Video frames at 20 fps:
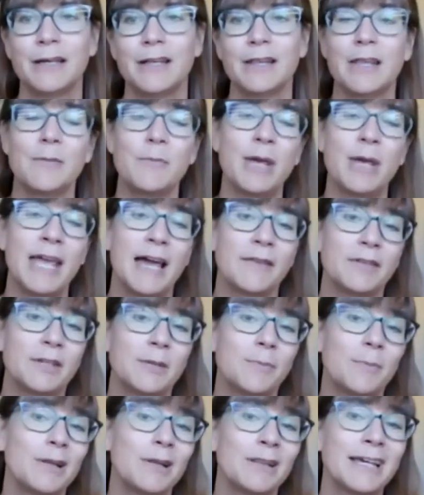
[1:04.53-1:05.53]
They may have to
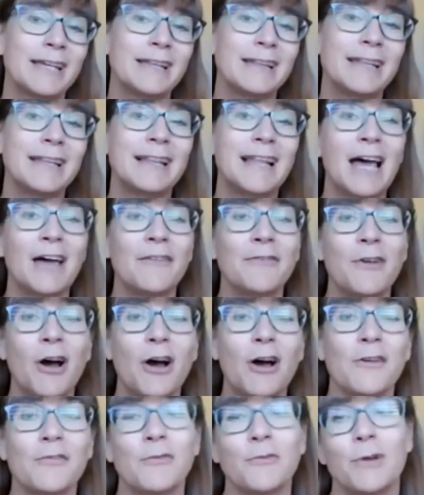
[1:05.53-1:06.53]
politely laugh
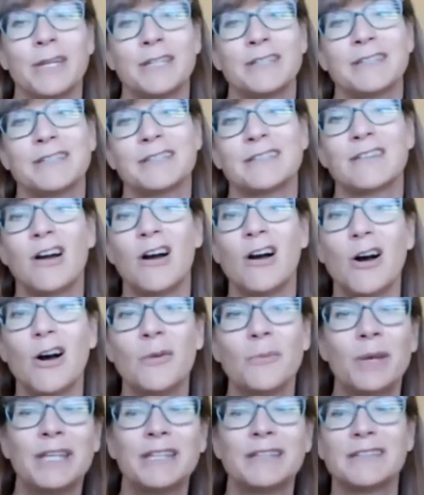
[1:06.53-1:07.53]
off racist
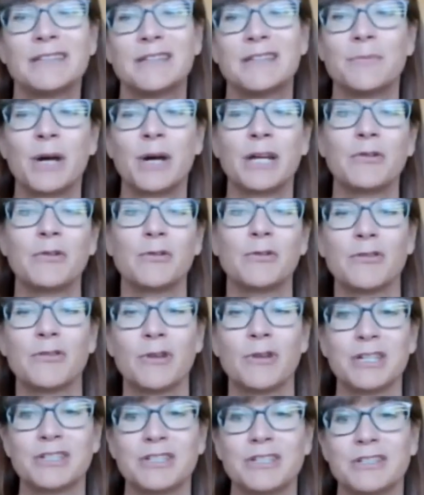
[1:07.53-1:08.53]
comments and
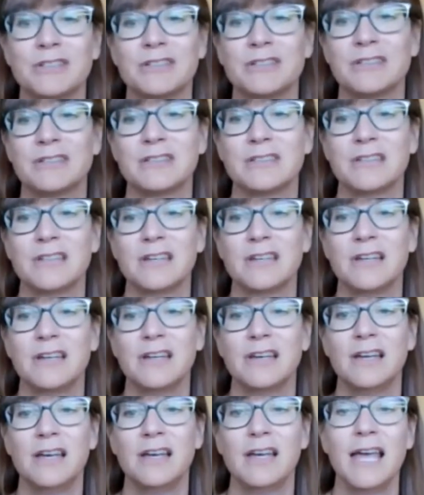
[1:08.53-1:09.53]
microaggressions,
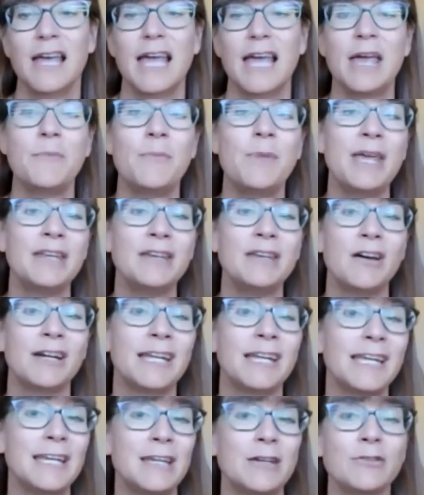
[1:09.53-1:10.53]
and may
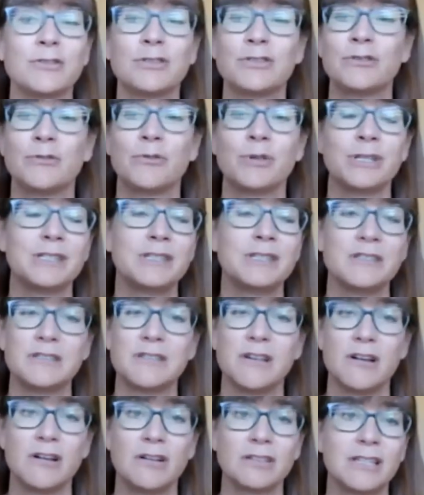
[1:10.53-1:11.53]
not hear stories and
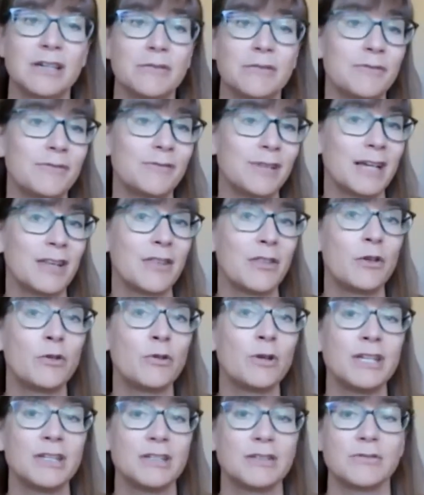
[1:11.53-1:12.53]
songs that reflect their
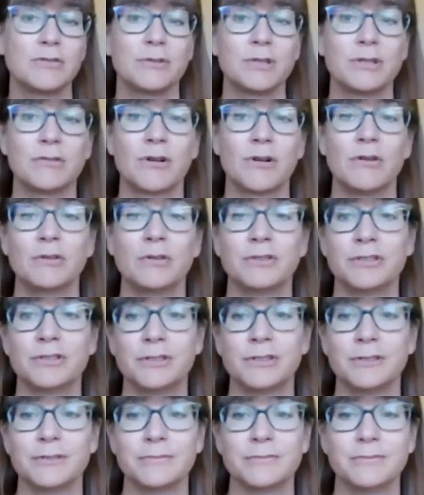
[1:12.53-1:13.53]
history or
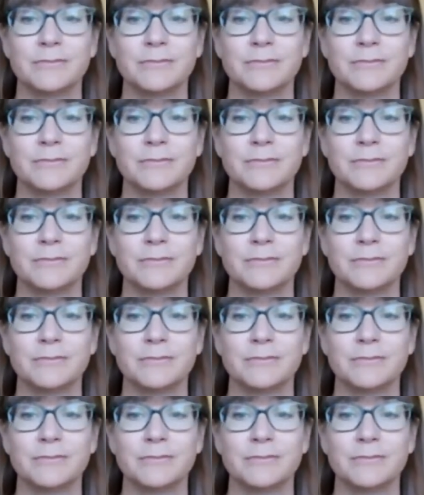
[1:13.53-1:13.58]
culture.